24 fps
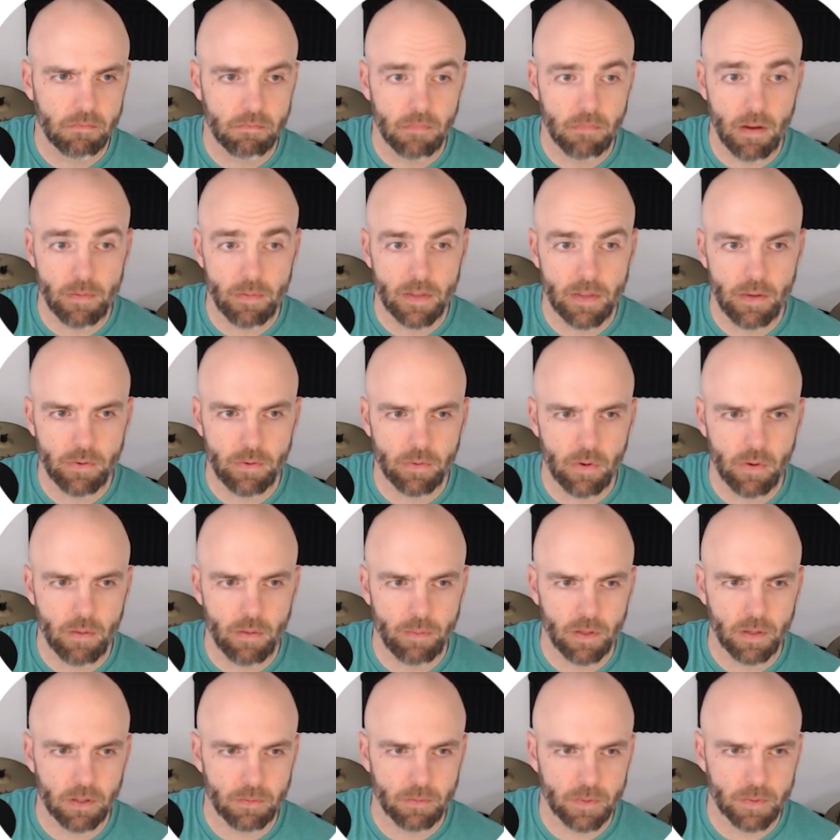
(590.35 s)
Maybe they would want
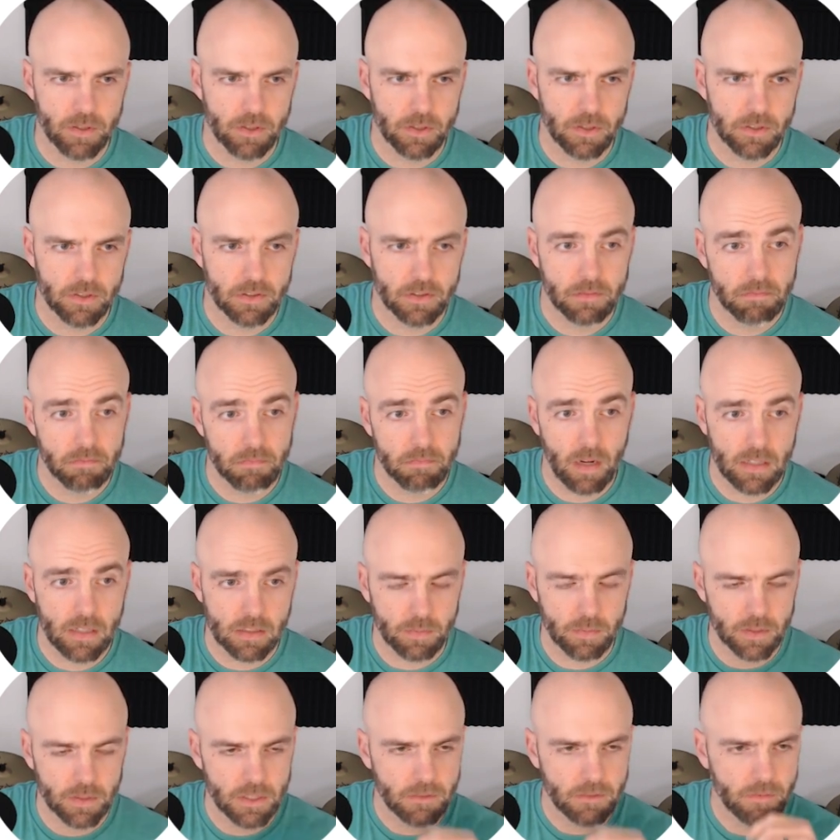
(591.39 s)
Pillar Builders.
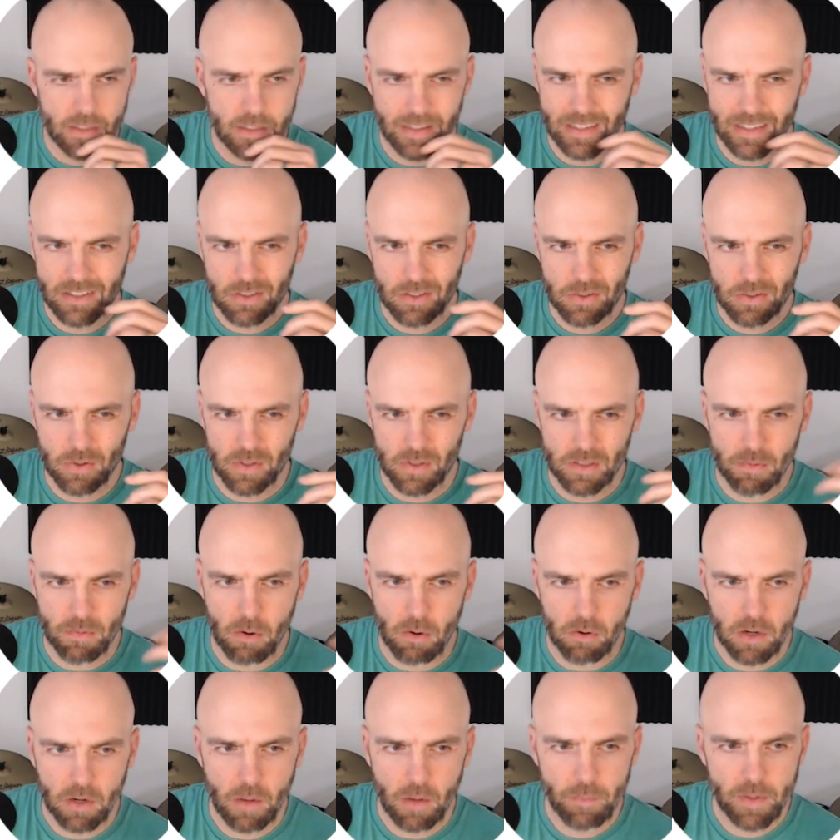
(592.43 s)
Possibly. That's also a
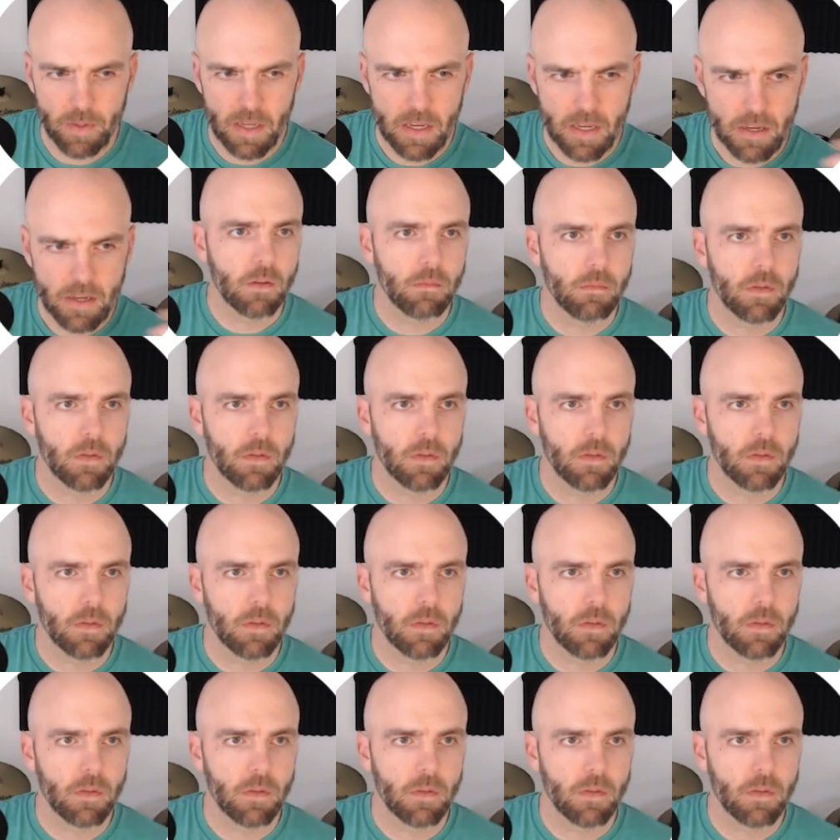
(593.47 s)
small company.